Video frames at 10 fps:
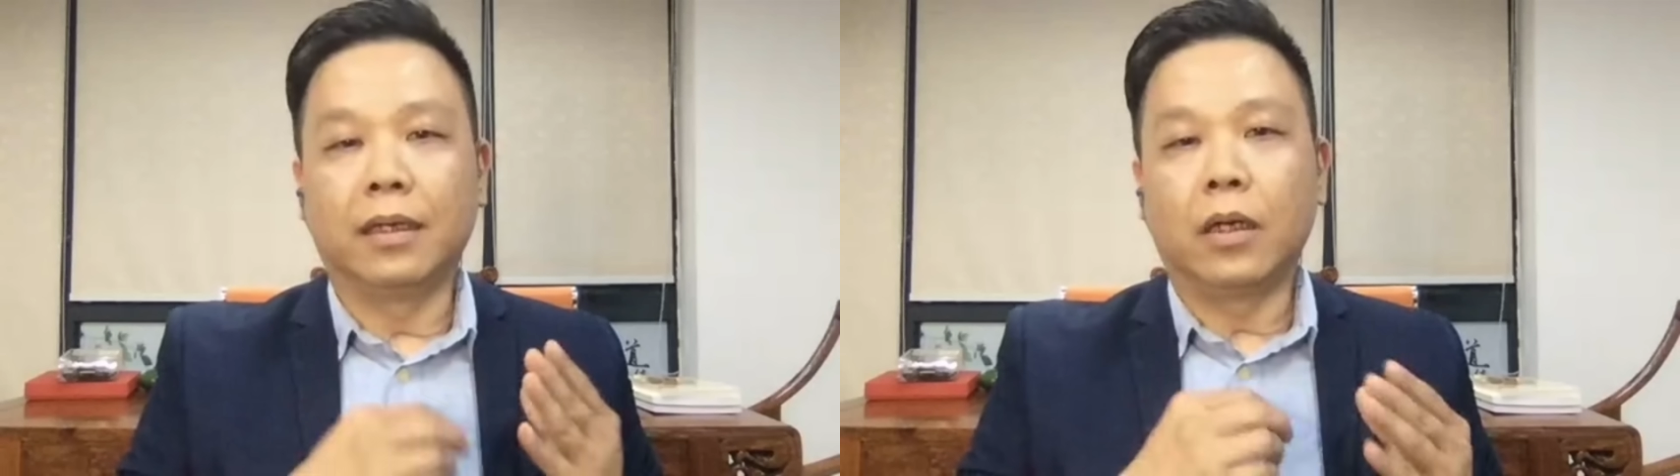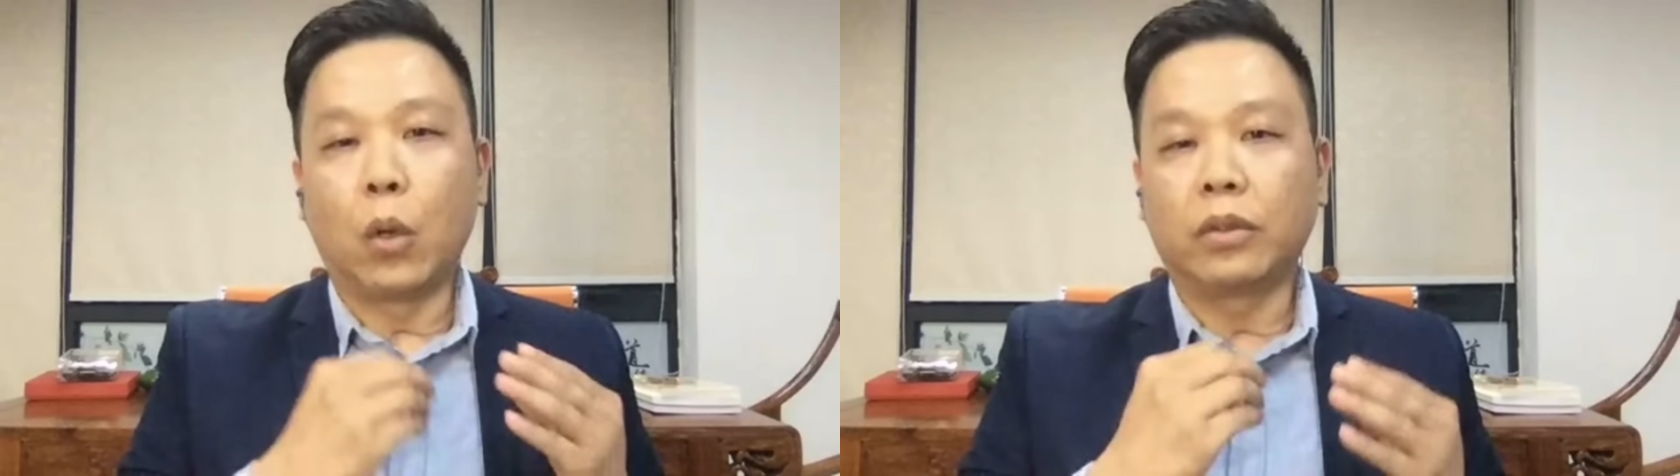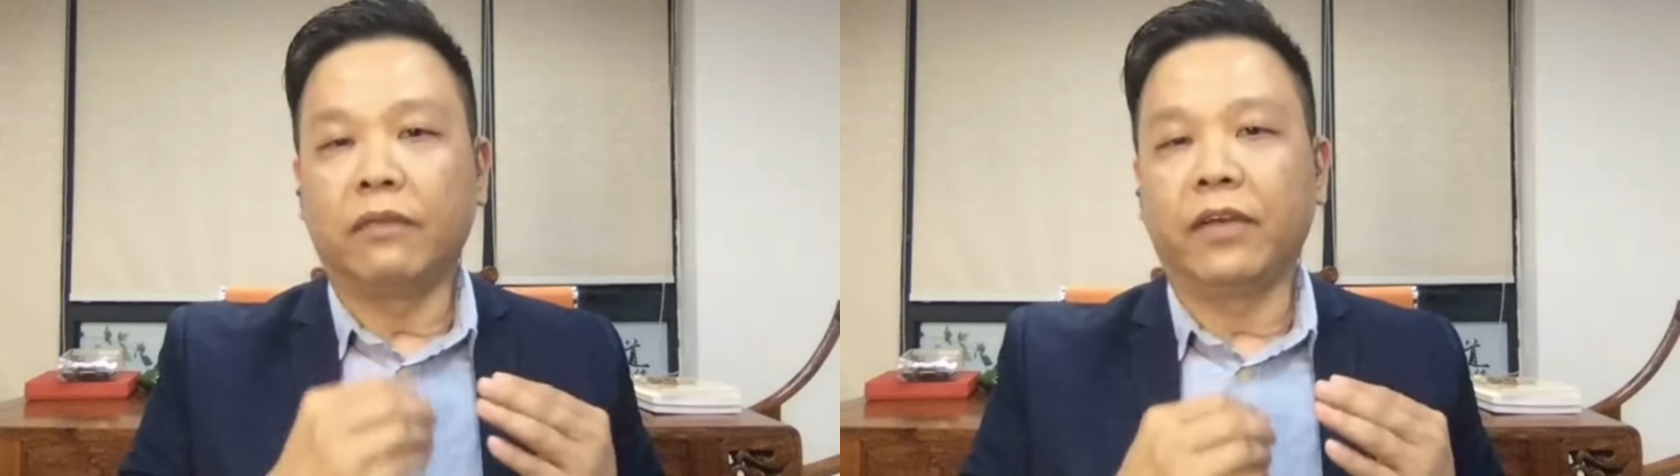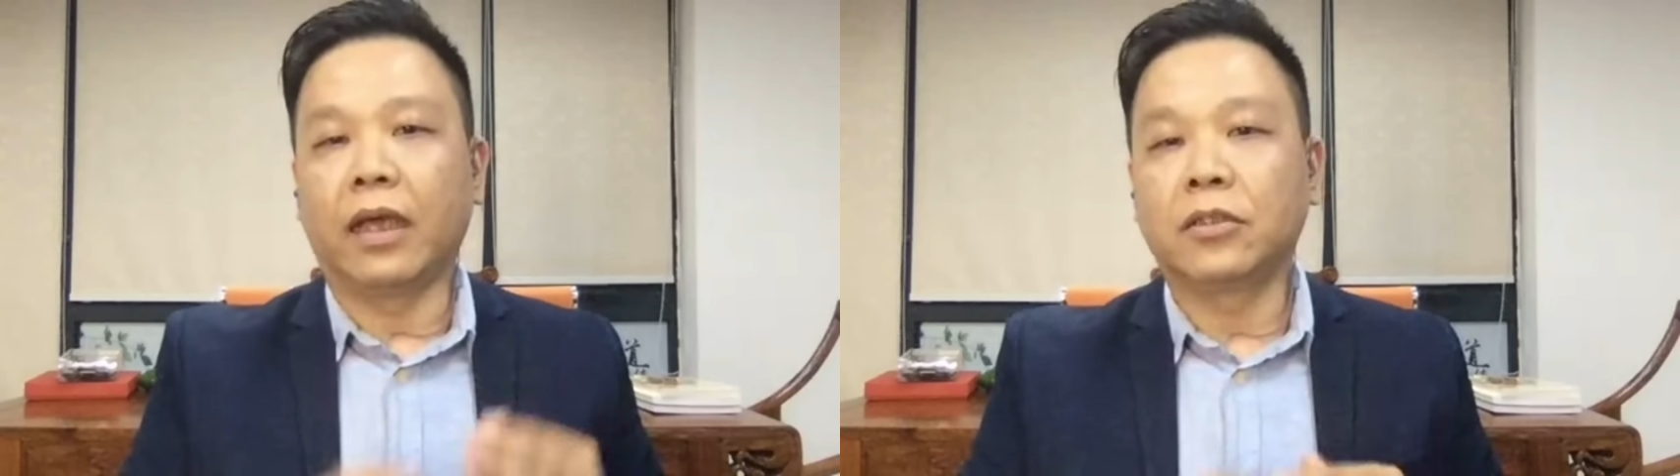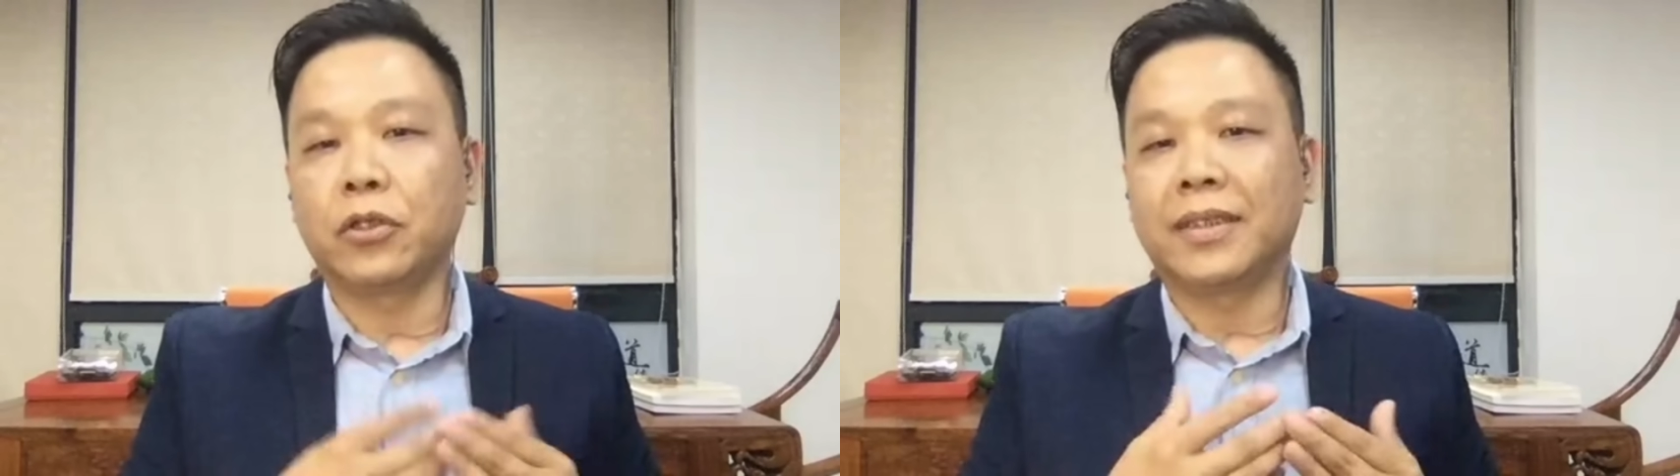
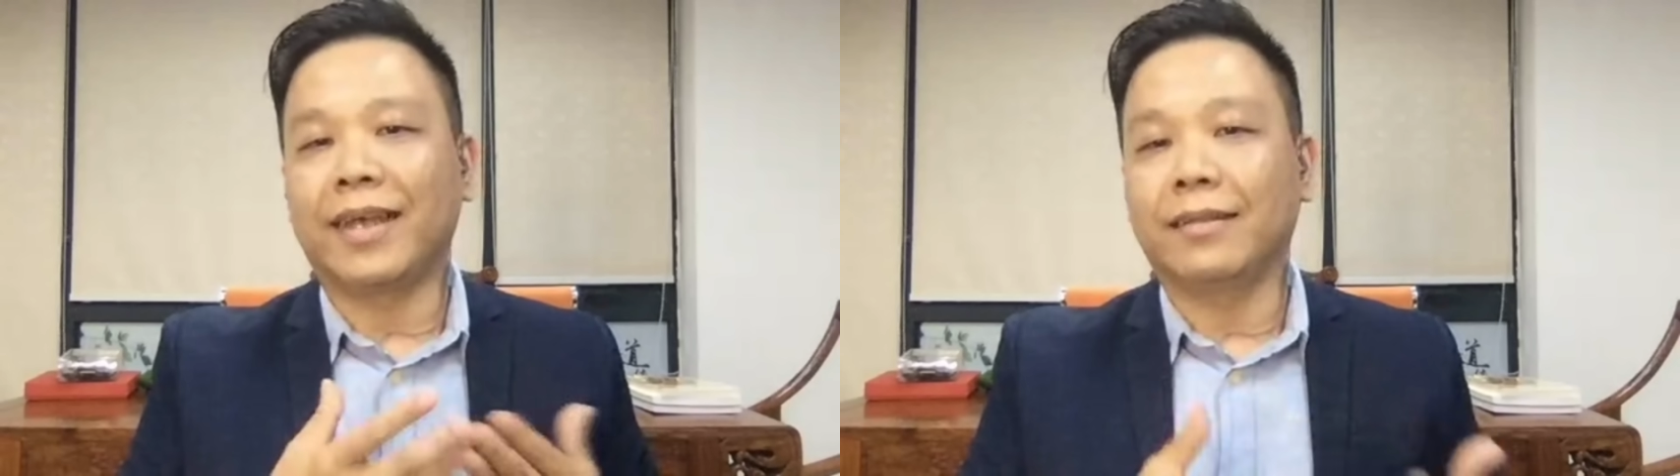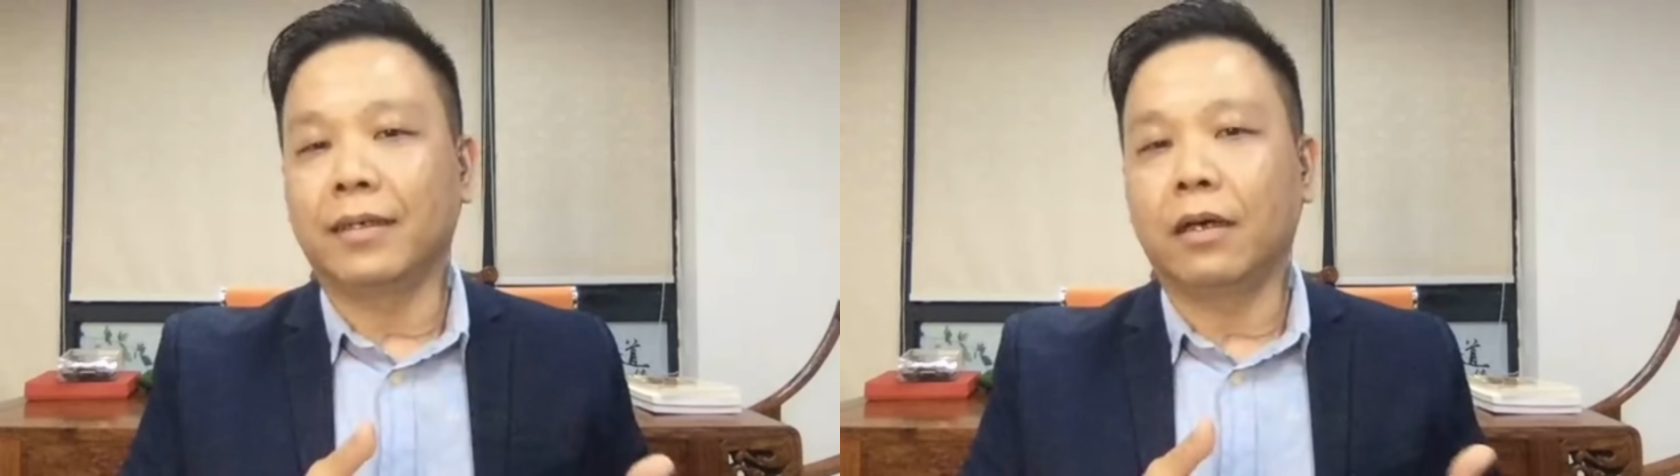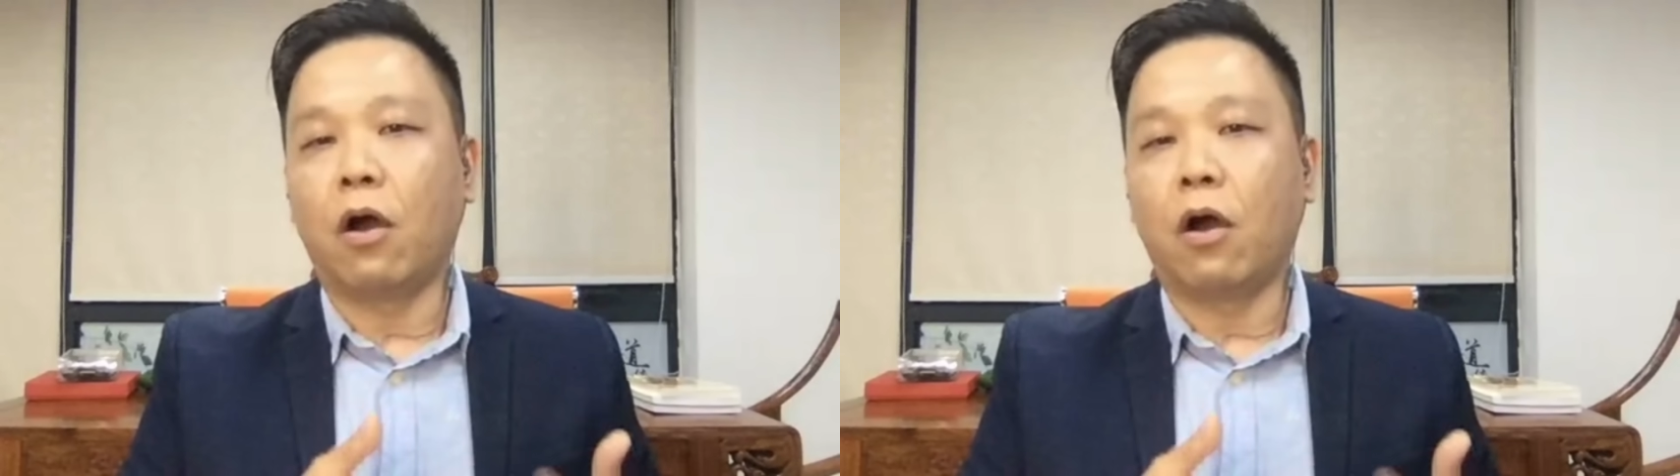notification center